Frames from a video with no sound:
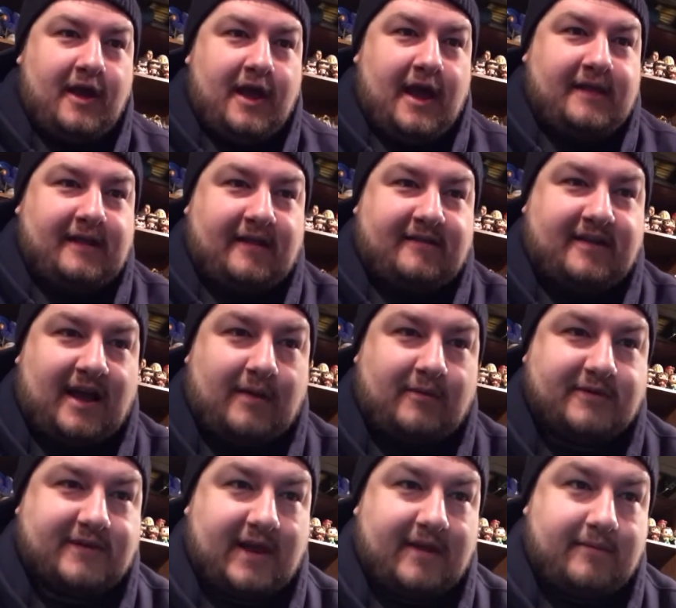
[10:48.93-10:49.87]
at that time
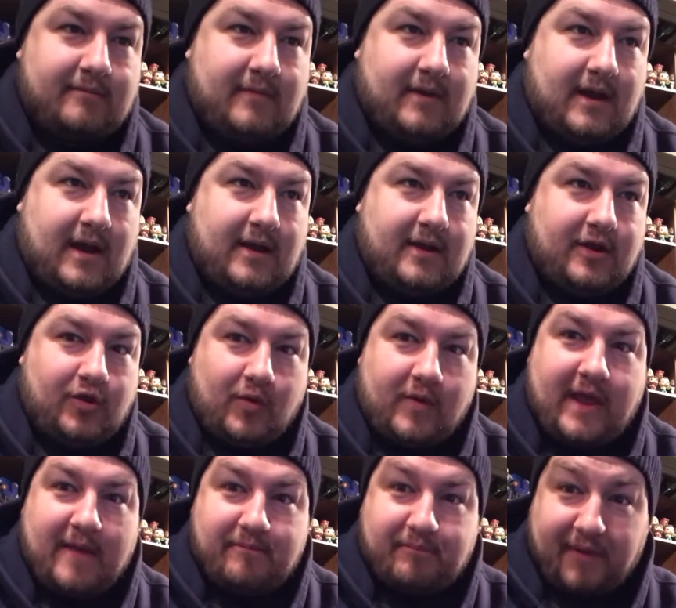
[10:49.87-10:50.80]
was like, you
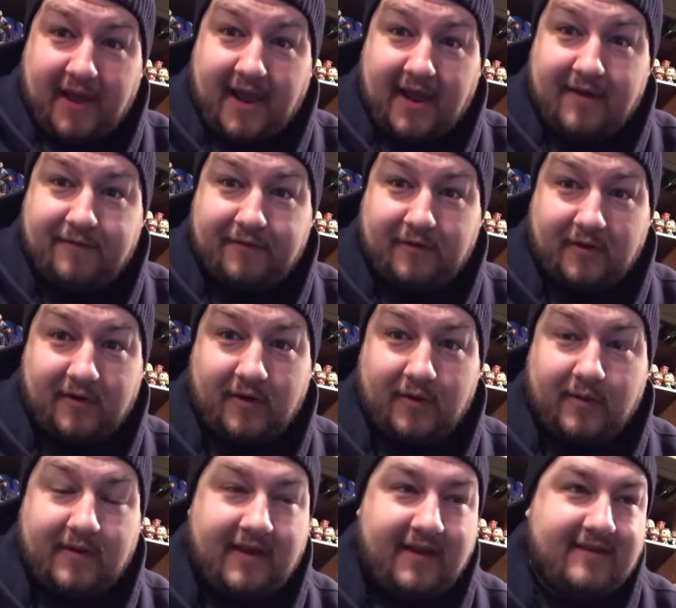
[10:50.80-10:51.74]
get paid for
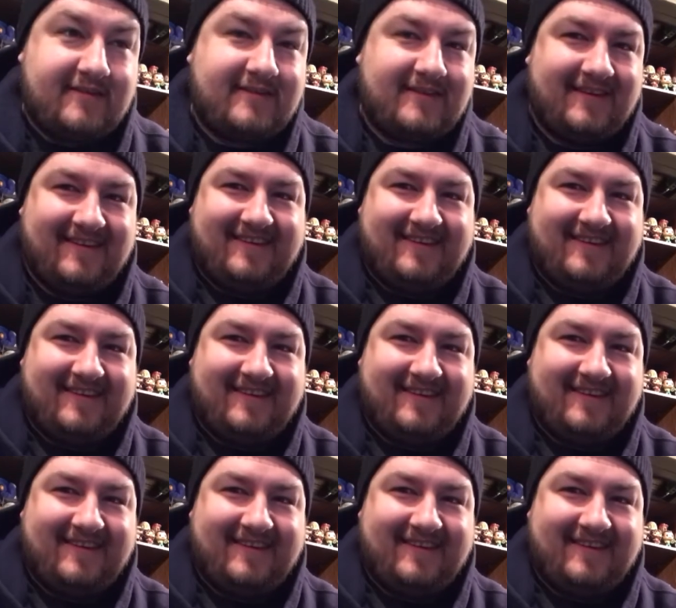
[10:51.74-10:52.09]
doing this?